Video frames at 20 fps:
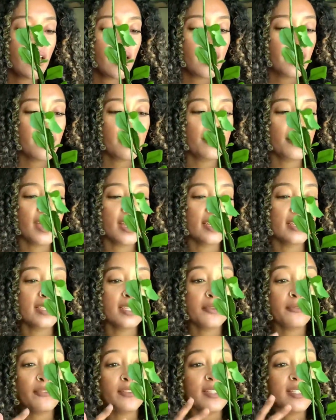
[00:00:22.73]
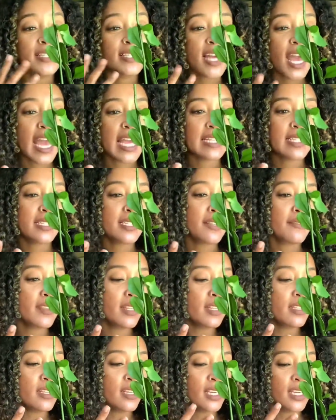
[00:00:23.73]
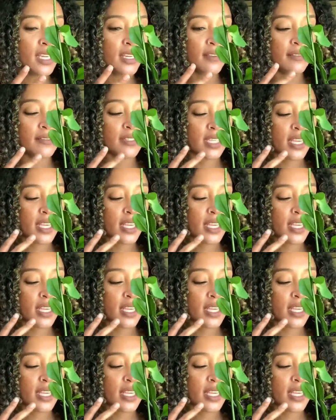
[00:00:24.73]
the different sizes of the leaves,